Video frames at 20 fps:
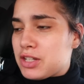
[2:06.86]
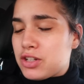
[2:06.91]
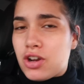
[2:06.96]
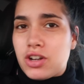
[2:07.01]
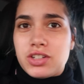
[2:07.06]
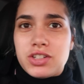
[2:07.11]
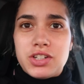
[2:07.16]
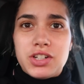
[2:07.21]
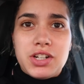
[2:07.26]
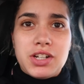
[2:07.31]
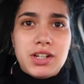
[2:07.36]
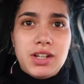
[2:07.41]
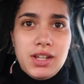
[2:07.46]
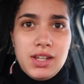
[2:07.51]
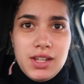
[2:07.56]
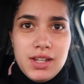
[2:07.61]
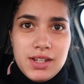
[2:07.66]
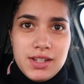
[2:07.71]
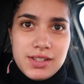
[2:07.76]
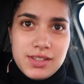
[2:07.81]
doctor
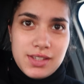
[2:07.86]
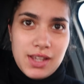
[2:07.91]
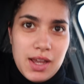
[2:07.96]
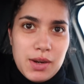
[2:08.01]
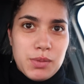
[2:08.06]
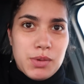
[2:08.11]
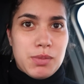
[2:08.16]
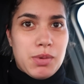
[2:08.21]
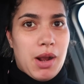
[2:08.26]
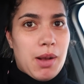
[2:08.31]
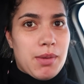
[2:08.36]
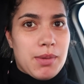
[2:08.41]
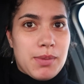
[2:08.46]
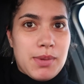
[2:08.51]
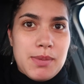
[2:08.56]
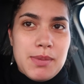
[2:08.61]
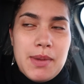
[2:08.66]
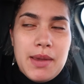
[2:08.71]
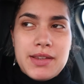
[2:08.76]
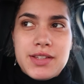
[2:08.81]
said would probably
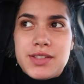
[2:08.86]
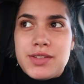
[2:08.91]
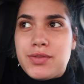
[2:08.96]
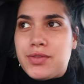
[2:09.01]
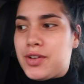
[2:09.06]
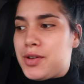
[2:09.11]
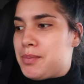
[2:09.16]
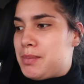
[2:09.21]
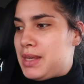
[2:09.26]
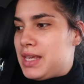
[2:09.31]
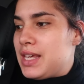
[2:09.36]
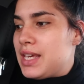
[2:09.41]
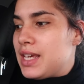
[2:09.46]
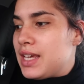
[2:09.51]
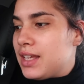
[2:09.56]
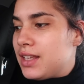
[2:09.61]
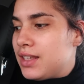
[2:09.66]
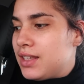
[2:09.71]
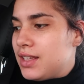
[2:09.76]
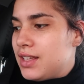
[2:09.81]
be best for
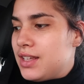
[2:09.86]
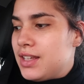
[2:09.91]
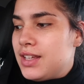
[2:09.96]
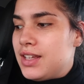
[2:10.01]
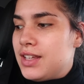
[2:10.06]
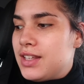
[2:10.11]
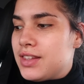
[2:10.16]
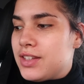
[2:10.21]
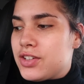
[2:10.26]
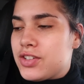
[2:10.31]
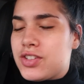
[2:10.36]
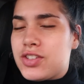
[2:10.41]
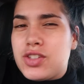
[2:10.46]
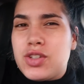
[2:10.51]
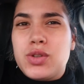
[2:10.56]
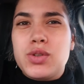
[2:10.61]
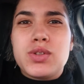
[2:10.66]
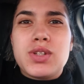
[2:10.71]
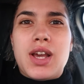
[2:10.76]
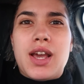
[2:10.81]
me. There's
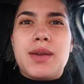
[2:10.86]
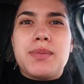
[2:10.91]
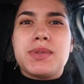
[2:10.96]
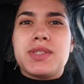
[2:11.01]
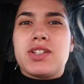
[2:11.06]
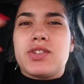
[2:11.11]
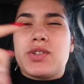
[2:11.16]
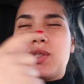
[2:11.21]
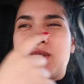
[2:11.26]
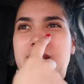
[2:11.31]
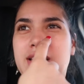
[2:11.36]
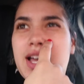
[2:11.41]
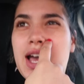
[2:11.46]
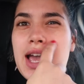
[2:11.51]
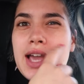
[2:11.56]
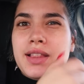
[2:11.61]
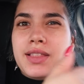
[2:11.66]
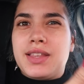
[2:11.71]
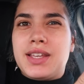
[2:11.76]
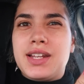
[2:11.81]
two types. There's the
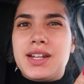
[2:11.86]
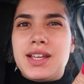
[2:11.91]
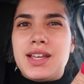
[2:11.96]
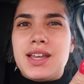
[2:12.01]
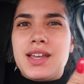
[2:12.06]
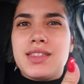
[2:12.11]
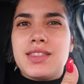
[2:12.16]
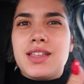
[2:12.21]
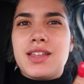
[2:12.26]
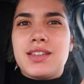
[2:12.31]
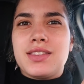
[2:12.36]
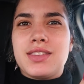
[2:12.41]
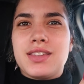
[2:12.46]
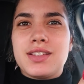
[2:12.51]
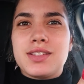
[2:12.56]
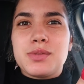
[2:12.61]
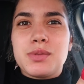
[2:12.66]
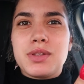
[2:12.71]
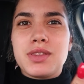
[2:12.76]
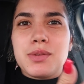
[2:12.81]
Kailah and then
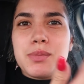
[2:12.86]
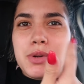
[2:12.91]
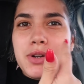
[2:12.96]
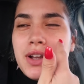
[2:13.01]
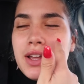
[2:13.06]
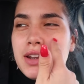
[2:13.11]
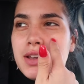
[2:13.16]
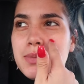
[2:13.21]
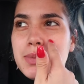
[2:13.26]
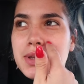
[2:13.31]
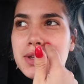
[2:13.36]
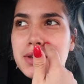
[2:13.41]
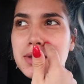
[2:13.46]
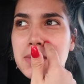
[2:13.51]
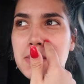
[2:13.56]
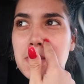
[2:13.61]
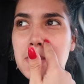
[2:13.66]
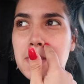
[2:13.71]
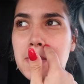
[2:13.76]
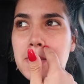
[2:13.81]
this one, the Mirena, but
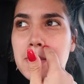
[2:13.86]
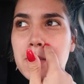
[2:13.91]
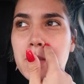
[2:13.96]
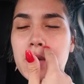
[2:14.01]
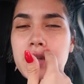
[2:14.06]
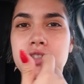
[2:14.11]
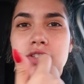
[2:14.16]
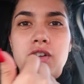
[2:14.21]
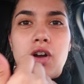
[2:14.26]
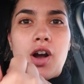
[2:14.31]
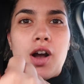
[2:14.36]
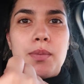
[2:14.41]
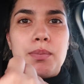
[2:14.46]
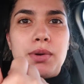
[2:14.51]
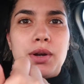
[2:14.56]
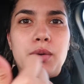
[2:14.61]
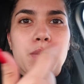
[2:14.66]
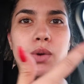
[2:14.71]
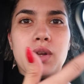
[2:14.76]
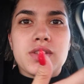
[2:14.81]
one's
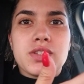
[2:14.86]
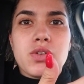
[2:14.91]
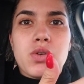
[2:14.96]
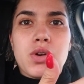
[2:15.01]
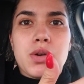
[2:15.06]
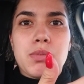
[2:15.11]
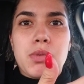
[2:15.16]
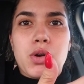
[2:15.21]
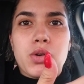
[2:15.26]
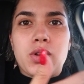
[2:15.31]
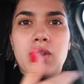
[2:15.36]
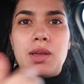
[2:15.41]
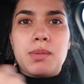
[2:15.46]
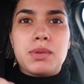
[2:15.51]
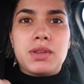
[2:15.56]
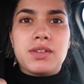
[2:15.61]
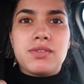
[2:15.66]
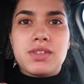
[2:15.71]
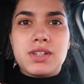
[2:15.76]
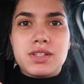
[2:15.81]
copper, one's hormonal. I
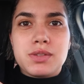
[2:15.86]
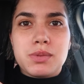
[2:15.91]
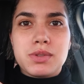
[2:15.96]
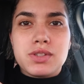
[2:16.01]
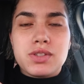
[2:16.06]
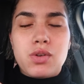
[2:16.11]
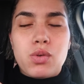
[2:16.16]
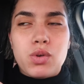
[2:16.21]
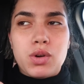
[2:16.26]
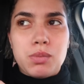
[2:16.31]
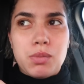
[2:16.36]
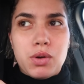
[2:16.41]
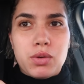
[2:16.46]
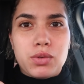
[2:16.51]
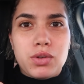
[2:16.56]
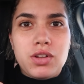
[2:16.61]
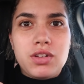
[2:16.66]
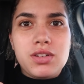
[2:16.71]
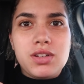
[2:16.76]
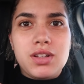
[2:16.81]
believe this one's
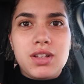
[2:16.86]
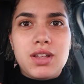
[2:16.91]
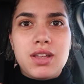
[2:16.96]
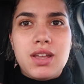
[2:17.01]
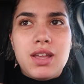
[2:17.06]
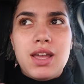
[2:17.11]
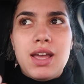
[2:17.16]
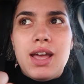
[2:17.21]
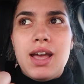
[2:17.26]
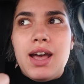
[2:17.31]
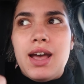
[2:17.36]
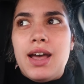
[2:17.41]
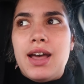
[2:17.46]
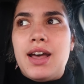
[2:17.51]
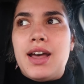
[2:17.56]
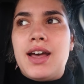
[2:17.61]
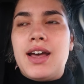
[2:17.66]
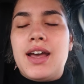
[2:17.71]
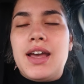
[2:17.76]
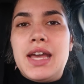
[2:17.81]
hormonal.
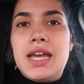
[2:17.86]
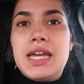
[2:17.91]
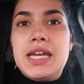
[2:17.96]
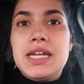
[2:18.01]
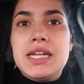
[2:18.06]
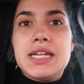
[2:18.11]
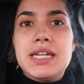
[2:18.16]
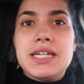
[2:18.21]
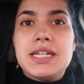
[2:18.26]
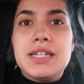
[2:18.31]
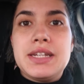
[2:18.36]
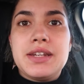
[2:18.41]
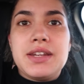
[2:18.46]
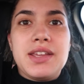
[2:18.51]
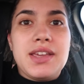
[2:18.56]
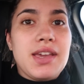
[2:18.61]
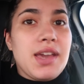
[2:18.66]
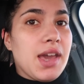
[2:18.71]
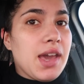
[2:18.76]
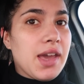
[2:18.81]
And
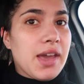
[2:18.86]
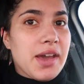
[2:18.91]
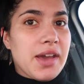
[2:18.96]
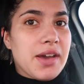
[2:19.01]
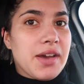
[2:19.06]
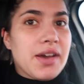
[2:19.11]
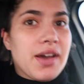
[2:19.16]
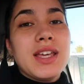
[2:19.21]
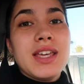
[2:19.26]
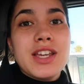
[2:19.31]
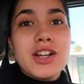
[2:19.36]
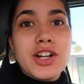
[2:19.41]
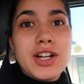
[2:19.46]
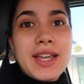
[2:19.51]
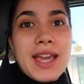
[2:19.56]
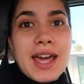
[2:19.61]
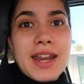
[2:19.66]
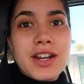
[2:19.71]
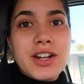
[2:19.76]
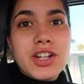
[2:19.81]
yeah. Here in
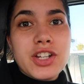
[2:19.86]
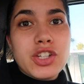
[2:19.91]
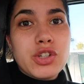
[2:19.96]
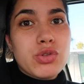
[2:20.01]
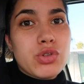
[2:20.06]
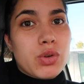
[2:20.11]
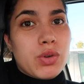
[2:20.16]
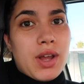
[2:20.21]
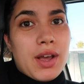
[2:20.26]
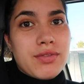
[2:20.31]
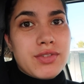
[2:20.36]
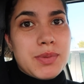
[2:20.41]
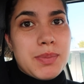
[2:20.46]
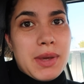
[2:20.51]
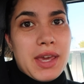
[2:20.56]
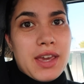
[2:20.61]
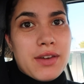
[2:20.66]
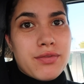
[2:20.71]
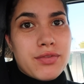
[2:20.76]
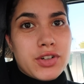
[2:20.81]
Canada, you don't have to
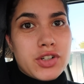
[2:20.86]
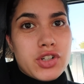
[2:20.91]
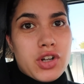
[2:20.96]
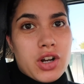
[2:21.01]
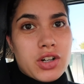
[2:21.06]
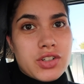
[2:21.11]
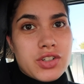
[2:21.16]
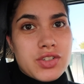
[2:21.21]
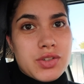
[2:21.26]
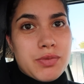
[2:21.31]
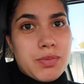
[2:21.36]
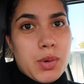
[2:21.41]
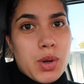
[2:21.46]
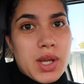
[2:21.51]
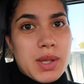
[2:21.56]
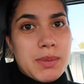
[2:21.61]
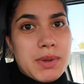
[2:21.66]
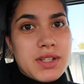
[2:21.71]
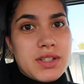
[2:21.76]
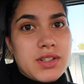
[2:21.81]
pay for doctor's
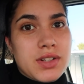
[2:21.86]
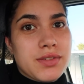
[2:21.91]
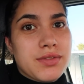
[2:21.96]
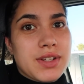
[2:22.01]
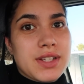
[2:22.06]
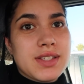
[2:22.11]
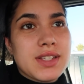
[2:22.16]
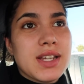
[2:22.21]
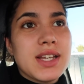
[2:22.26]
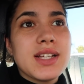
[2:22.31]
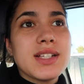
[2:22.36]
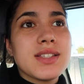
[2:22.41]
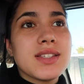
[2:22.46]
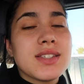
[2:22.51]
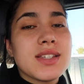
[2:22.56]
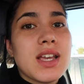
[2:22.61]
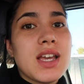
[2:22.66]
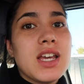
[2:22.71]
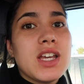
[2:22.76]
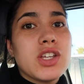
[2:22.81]
appointments or visits.
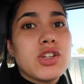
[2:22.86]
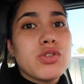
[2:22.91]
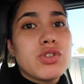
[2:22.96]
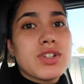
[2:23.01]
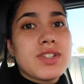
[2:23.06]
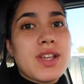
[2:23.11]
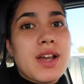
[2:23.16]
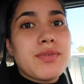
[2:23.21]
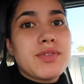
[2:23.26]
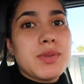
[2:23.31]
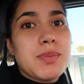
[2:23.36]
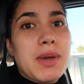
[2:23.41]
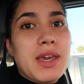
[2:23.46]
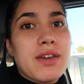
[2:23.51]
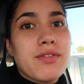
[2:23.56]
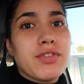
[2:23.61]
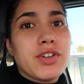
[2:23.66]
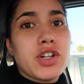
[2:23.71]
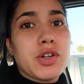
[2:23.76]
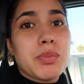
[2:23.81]
You just have to pay
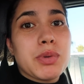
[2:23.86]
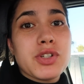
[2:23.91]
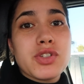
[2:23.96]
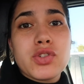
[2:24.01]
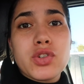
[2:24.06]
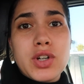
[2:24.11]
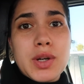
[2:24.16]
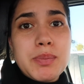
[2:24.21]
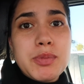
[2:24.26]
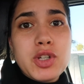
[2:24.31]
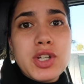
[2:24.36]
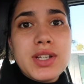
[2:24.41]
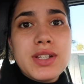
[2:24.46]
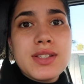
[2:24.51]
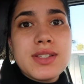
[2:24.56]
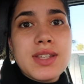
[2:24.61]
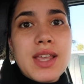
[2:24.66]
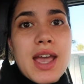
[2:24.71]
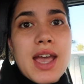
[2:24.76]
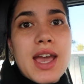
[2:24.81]
for your
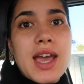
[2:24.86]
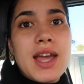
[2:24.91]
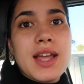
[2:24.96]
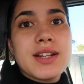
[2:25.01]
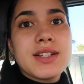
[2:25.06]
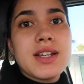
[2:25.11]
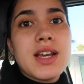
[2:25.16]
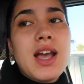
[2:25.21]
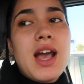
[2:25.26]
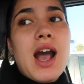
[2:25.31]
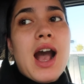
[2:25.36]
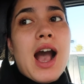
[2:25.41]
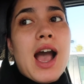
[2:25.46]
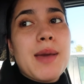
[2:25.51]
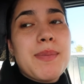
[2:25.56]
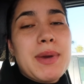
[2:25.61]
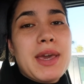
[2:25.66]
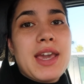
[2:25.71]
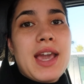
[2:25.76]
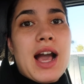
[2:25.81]
prescriptions, and I
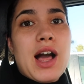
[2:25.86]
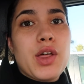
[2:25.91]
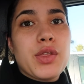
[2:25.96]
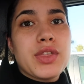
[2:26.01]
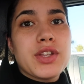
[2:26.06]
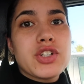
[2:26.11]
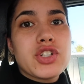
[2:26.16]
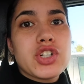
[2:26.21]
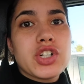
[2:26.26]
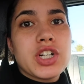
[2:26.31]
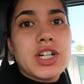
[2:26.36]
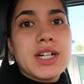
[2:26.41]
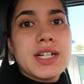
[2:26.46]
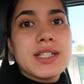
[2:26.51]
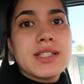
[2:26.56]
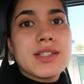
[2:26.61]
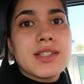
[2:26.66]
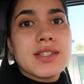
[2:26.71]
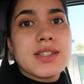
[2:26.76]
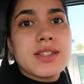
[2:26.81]
pay health
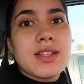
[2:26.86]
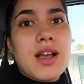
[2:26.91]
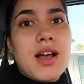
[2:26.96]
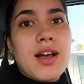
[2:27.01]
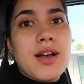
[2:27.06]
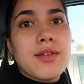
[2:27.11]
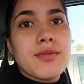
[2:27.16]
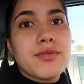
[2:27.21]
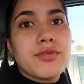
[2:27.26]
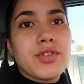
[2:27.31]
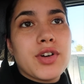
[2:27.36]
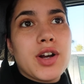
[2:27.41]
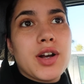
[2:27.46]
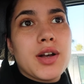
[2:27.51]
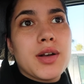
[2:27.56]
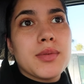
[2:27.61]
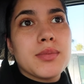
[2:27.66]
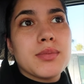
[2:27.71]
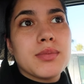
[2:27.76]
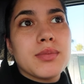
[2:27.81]
insurance
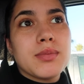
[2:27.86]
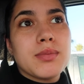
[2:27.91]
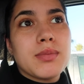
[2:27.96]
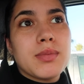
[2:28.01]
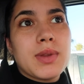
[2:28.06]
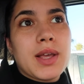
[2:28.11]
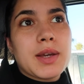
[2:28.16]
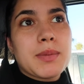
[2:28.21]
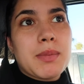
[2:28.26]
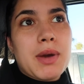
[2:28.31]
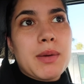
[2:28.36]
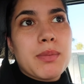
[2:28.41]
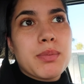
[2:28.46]
from like